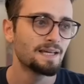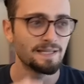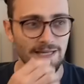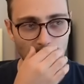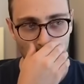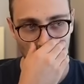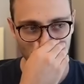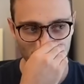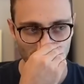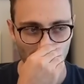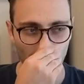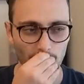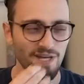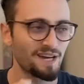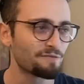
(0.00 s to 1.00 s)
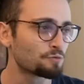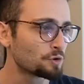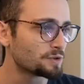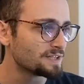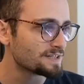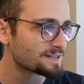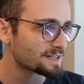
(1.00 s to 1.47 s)
Yeah, now we have
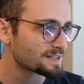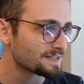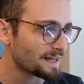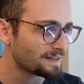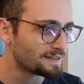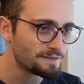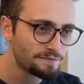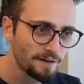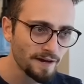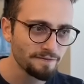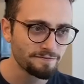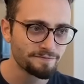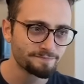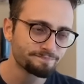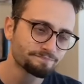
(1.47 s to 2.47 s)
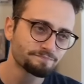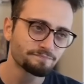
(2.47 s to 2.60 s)
rook d six, knight d five.